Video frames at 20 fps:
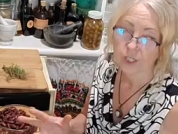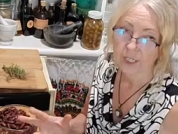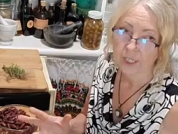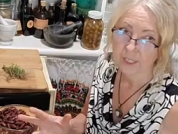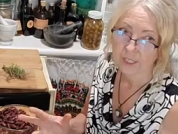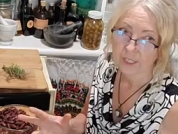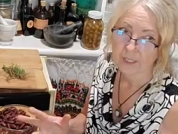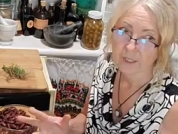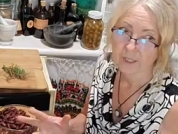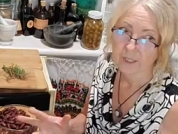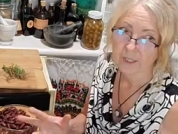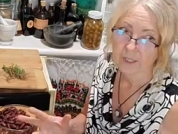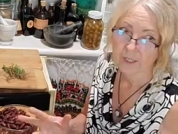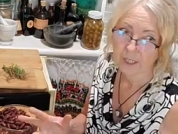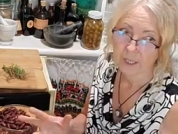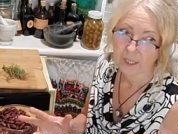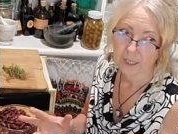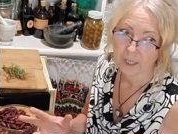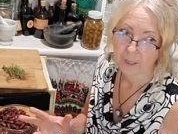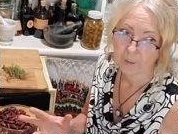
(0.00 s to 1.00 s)
is
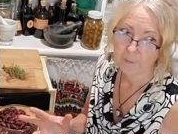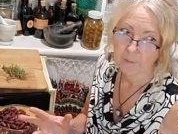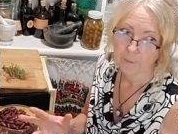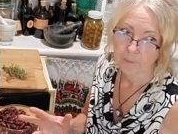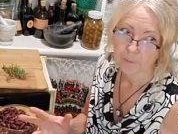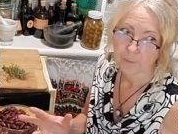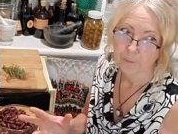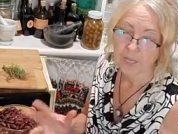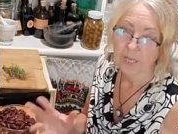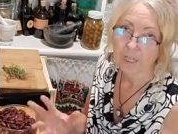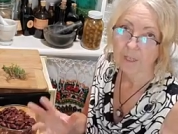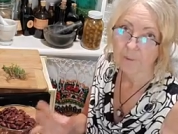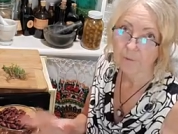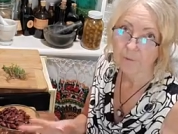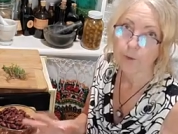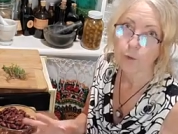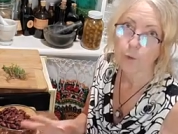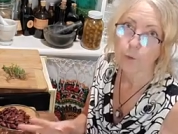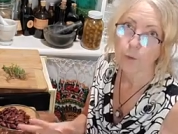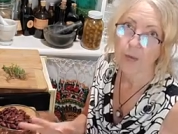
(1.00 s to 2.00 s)
if
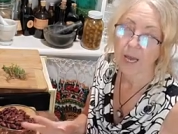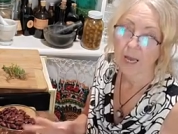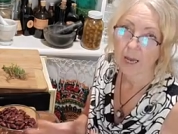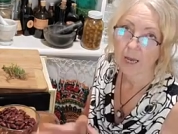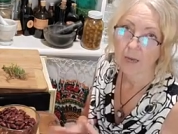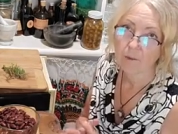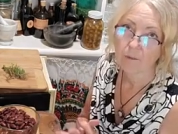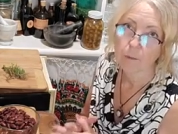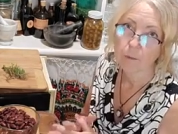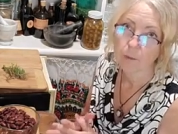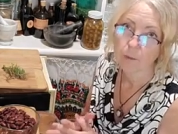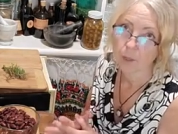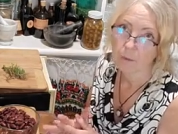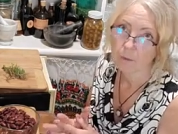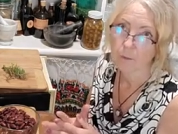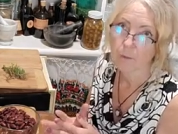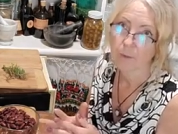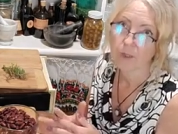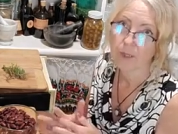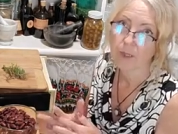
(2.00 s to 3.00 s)
you have a
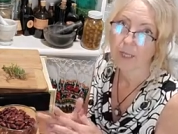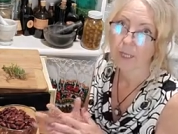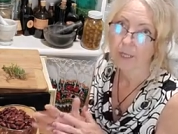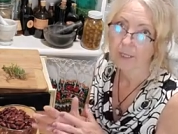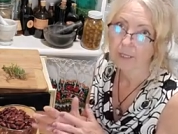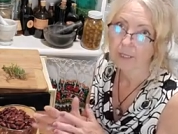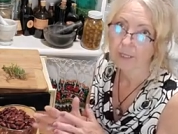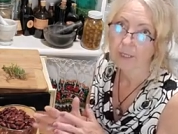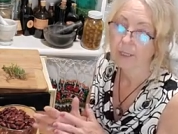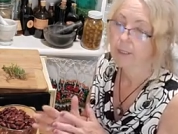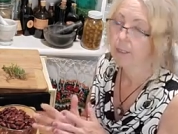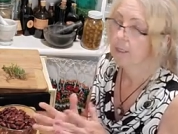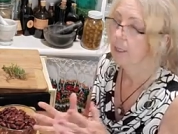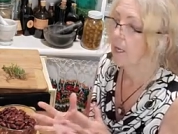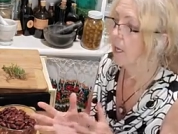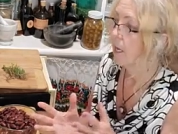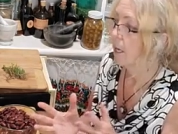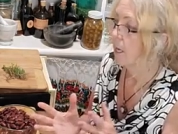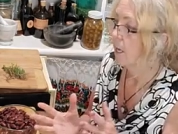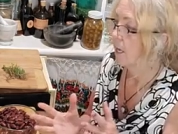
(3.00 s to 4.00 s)
problem with lectins,
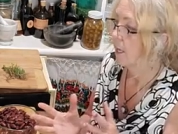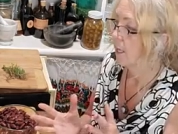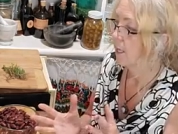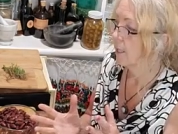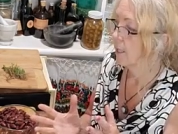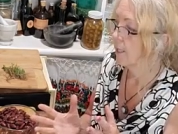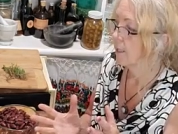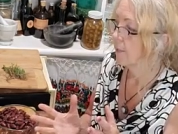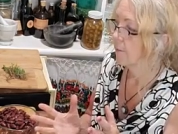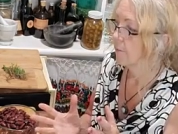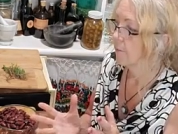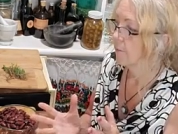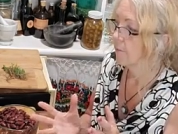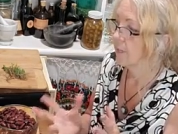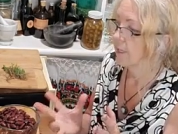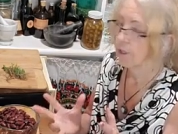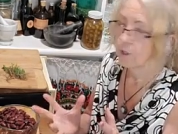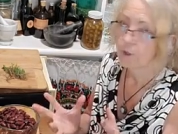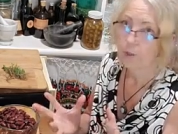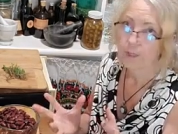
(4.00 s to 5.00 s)

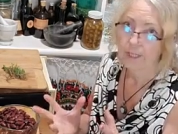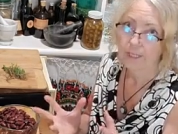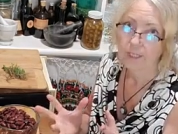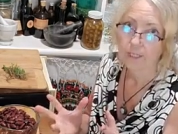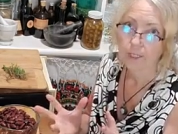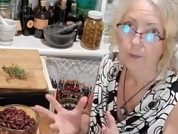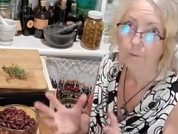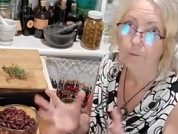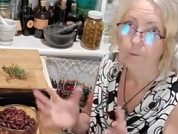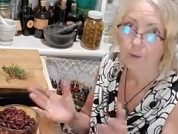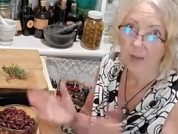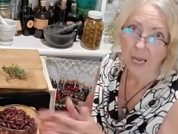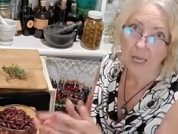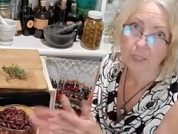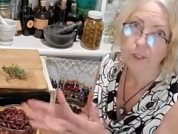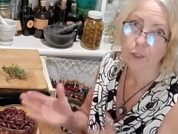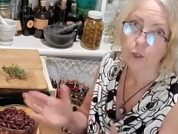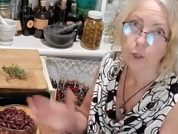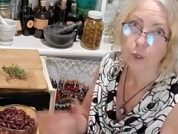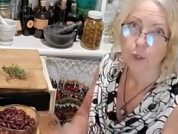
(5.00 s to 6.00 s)
that you need to
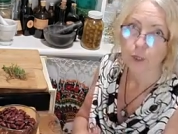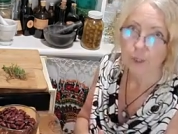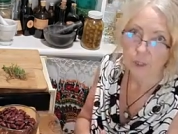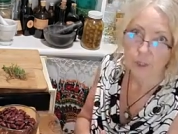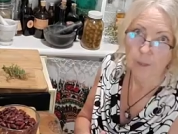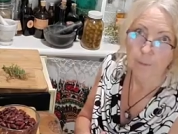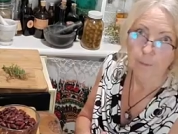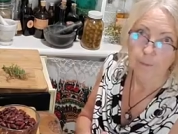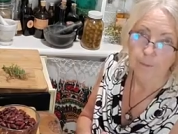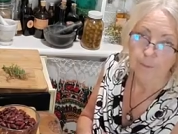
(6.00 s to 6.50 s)
fast cook them.